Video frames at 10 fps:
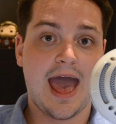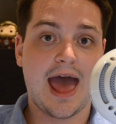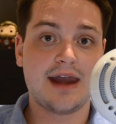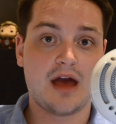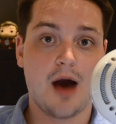
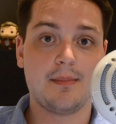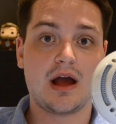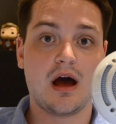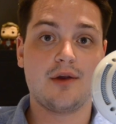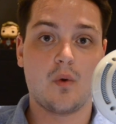at
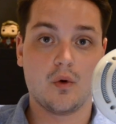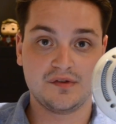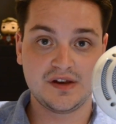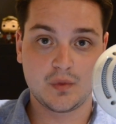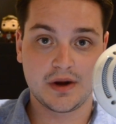Comic Con
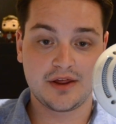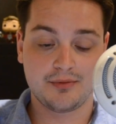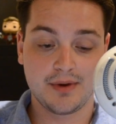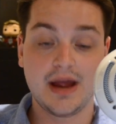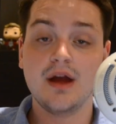or
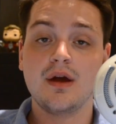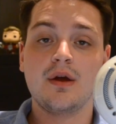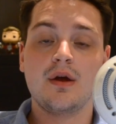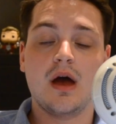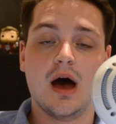D23.
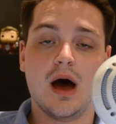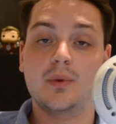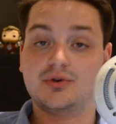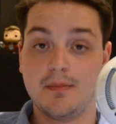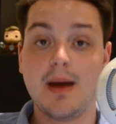
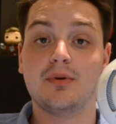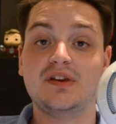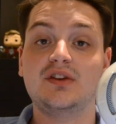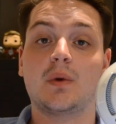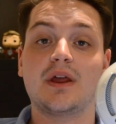Uh, which
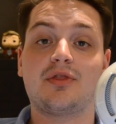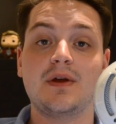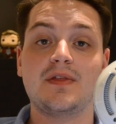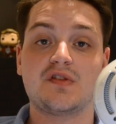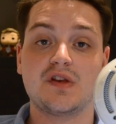remember,
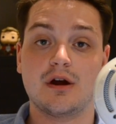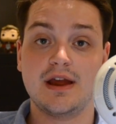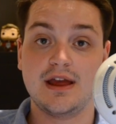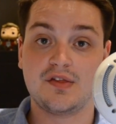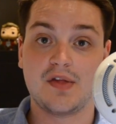D23 this
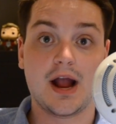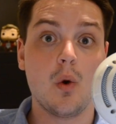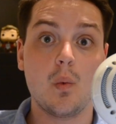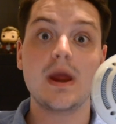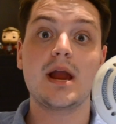year is
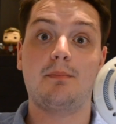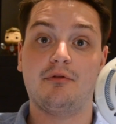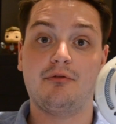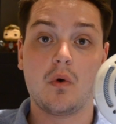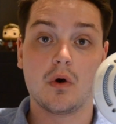like a
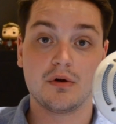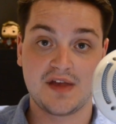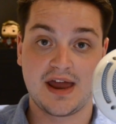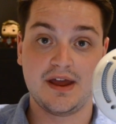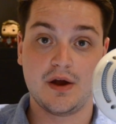week
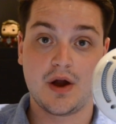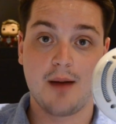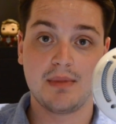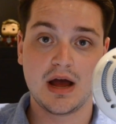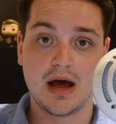before San Diego
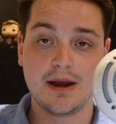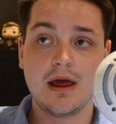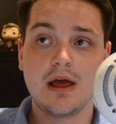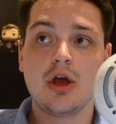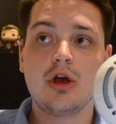Comic
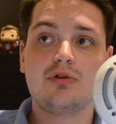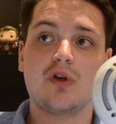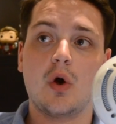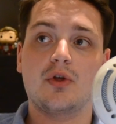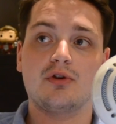Con.
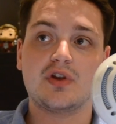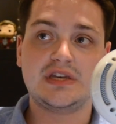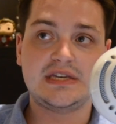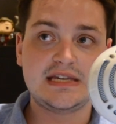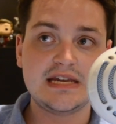So
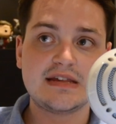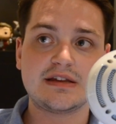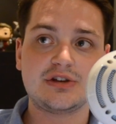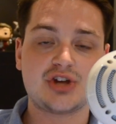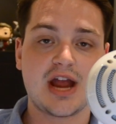there's a
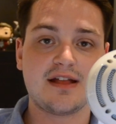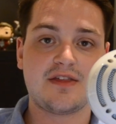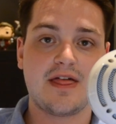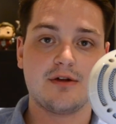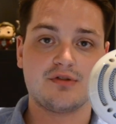decent
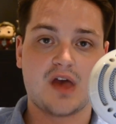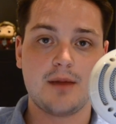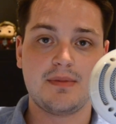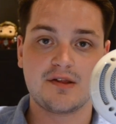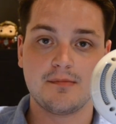chance that there's
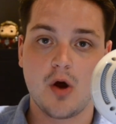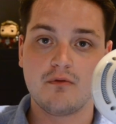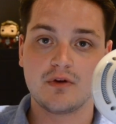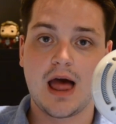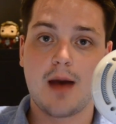going to be some
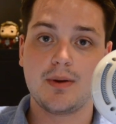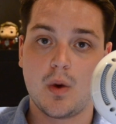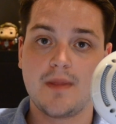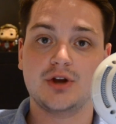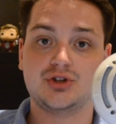
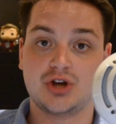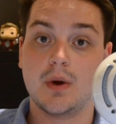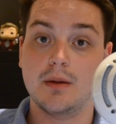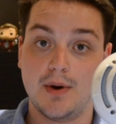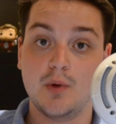overlap in what they
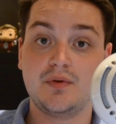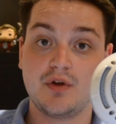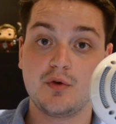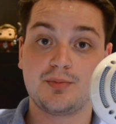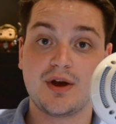show at
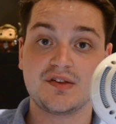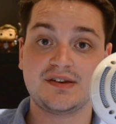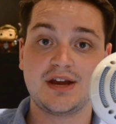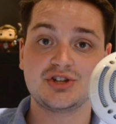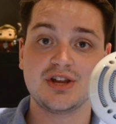both of those
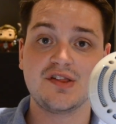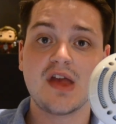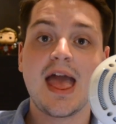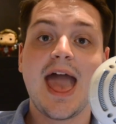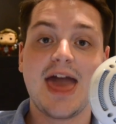
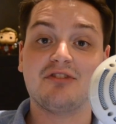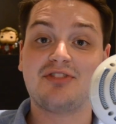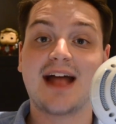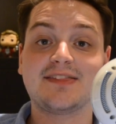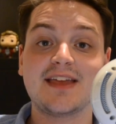presentations.
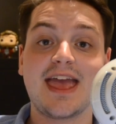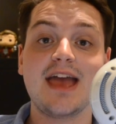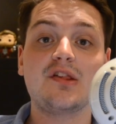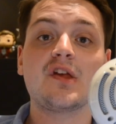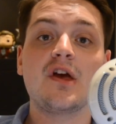And if that's the
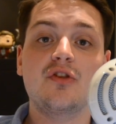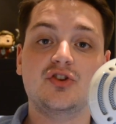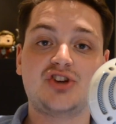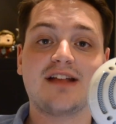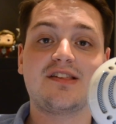case,
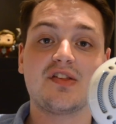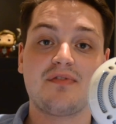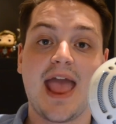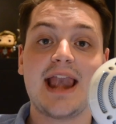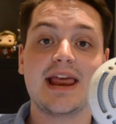the
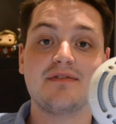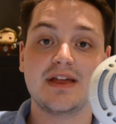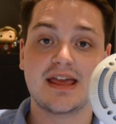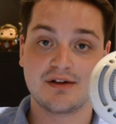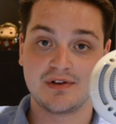chances of any
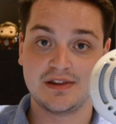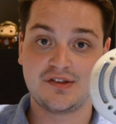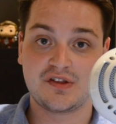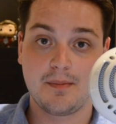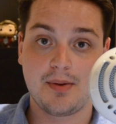of it getting
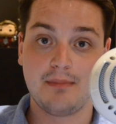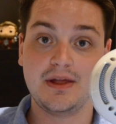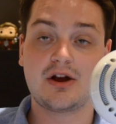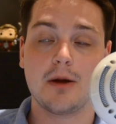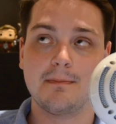released to the
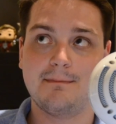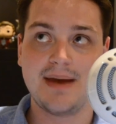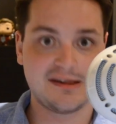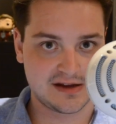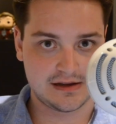public are
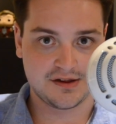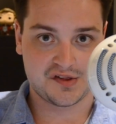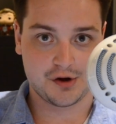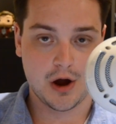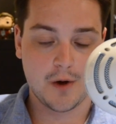
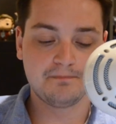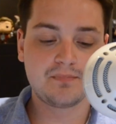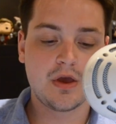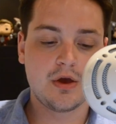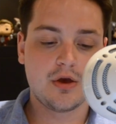basically zero.
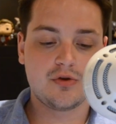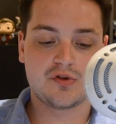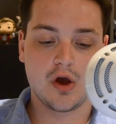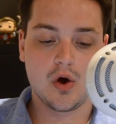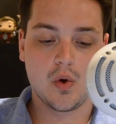
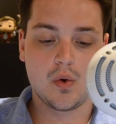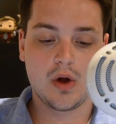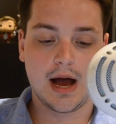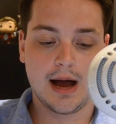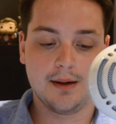
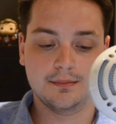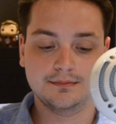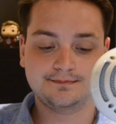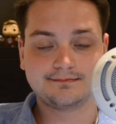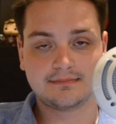So
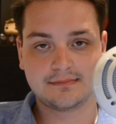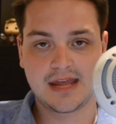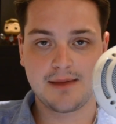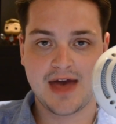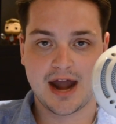um,
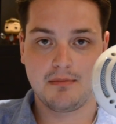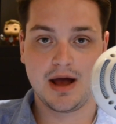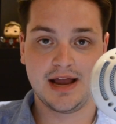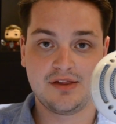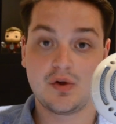keep that
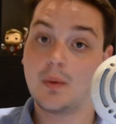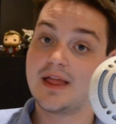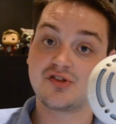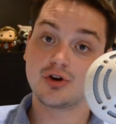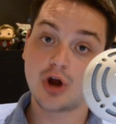in mind.
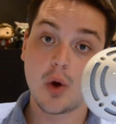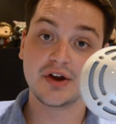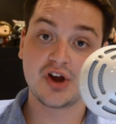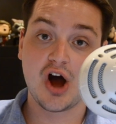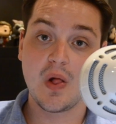So unless you're
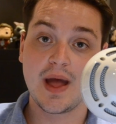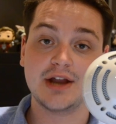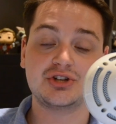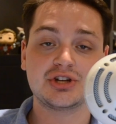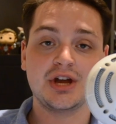going to
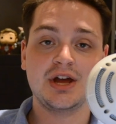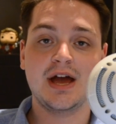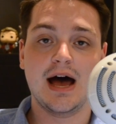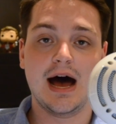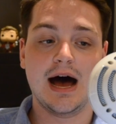Hall H,
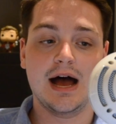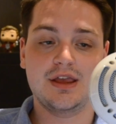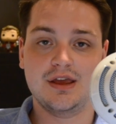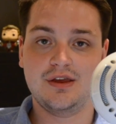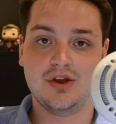
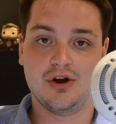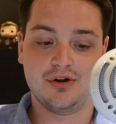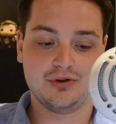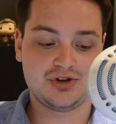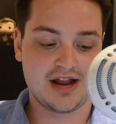uh,
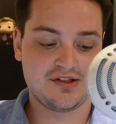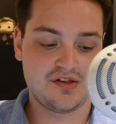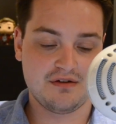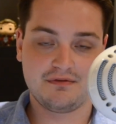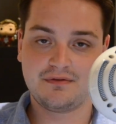your your
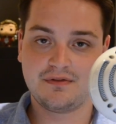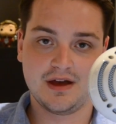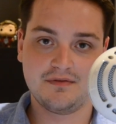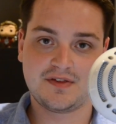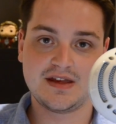chances
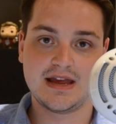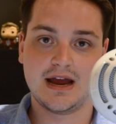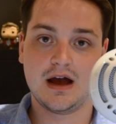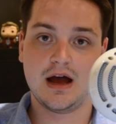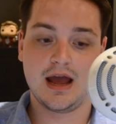of of
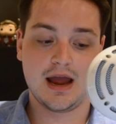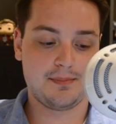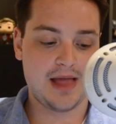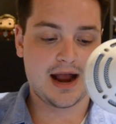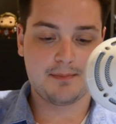seeing
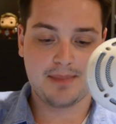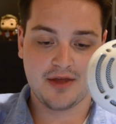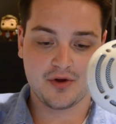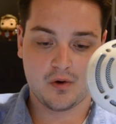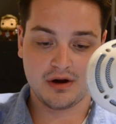a Black
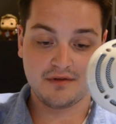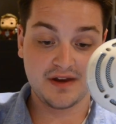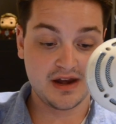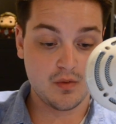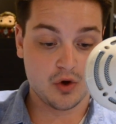Panther or
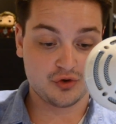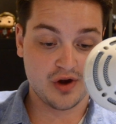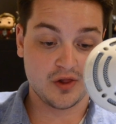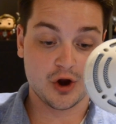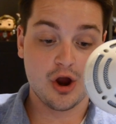Infinity War
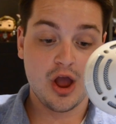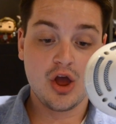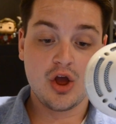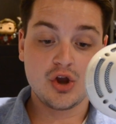trailer